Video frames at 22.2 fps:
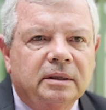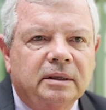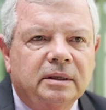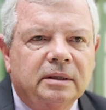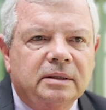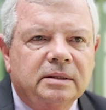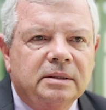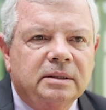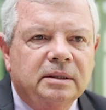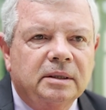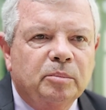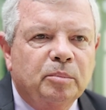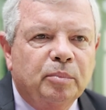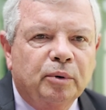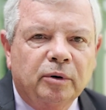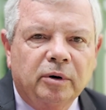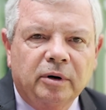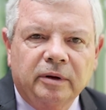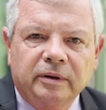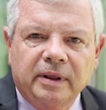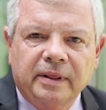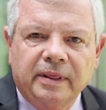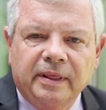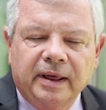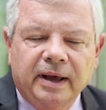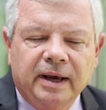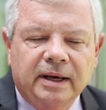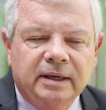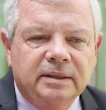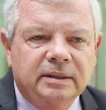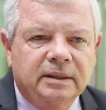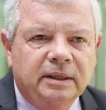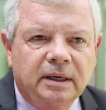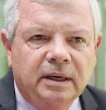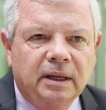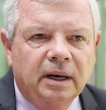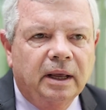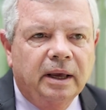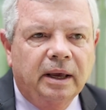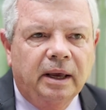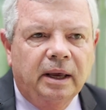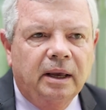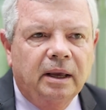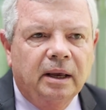it's important that
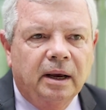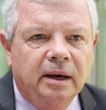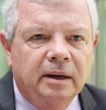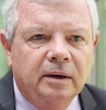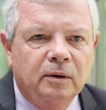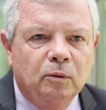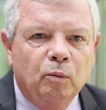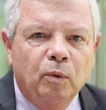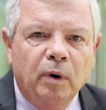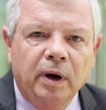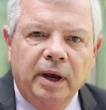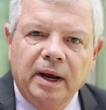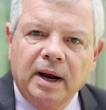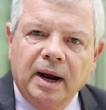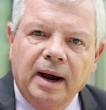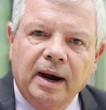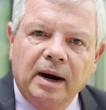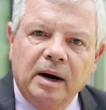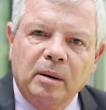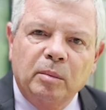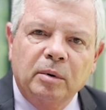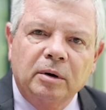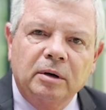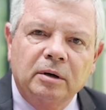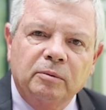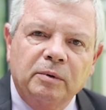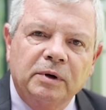ICLEI and WayCarbon,